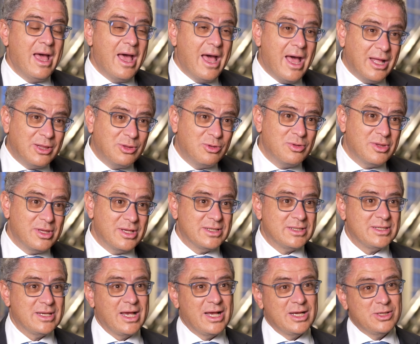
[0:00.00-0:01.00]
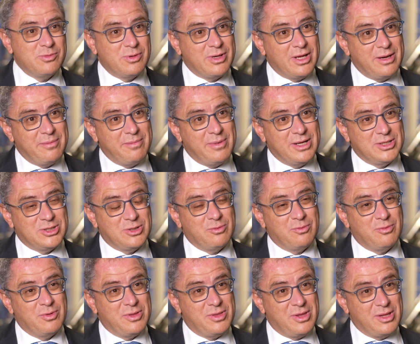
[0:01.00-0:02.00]
Add to this, as we can
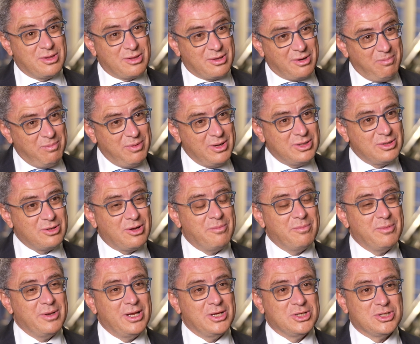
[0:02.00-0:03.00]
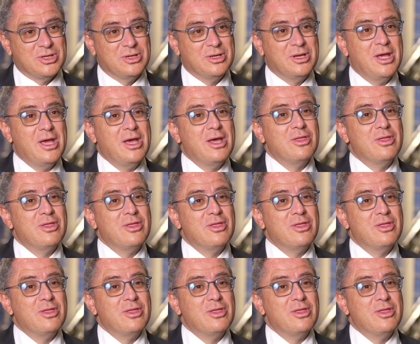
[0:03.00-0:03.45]
imagine, with the triplet combination,